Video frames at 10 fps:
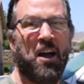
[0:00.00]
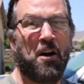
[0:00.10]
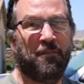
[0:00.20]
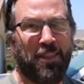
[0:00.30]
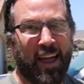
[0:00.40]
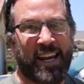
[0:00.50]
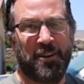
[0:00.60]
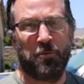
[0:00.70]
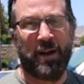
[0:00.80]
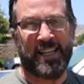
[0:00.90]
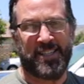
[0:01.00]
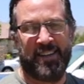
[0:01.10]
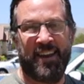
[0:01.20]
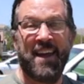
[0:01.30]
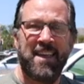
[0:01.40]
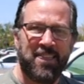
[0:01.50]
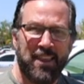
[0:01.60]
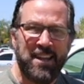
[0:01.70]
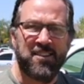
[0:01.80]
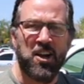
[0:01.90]
of light direction,
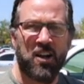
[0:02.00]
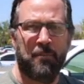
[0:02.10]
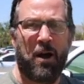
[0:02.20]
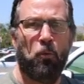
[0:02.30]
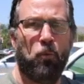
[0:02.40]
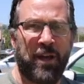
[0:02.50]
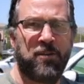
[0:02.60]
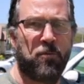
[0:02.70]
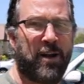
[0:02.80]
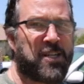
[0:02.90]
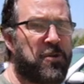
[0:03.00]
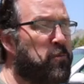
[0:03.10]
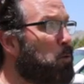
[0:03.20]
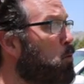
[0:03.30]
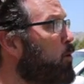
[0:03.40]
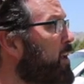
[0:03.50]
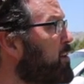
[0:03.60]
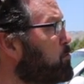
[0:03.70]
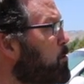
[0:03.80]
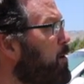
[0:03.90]
let's talk about wind direction real quick
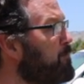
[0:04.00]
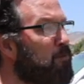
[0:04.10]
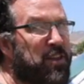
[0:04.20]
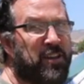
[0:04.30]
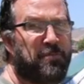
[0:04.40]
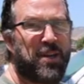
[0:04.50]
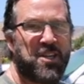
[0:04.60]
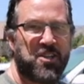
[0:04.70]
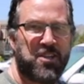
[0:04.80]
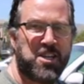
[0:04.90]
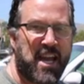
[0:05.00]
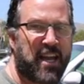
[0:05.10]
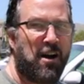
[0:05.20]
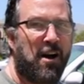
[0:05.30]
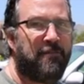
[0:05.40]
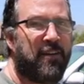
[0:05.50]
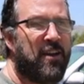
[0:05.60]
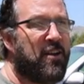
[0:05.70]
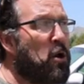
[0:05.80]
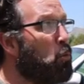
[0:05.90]
as we wait for this pigeon to take off.
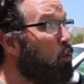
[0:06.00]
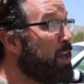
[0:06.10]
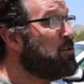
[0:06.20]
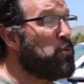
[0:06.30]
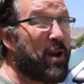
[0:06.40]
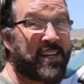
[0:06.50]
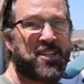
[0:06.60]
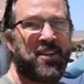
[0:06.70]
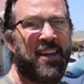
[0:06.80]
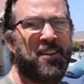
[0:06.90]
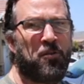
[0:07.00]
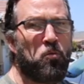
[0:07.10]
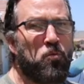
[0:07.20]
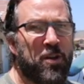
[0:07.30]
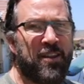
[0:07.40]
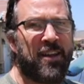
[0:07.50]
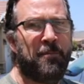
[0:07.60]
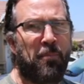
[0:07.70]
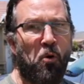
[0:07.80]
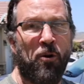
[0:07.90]
Wind direction is a really
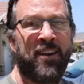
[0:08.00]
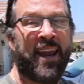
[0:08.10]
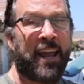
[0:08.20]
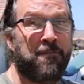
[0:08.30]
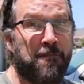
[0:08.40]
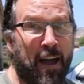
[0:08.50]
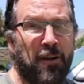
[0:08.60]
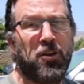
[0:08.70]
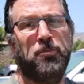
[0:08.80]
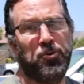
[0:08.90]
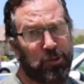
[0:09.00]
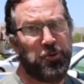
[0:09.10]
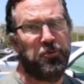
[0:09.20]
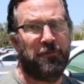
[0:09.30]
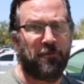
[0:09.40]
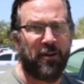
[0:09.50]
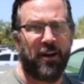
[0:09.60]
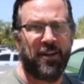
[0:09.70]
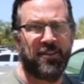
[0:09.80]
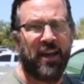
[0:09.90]
important and valuable tool for
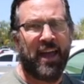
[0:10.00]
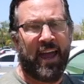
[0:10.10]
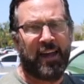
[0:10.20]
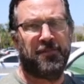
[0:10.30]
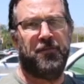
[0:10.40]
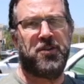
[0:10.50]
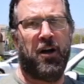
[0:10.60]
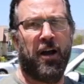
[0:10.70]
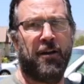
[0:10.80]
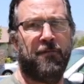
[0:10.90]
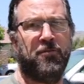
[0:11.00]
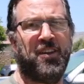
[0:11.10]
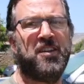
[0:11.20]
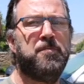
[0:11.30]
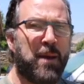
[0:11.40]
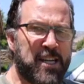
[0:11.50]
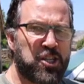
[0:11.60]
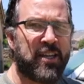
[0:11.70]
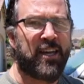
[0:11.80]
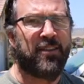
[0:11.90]
us as photographers,
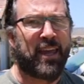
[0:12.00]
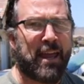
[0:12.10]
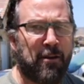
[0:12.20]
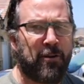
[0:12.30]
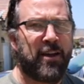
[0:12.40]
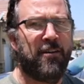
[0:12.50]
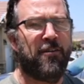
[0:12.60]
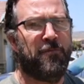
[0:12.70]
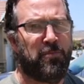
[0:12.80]
especially in the area of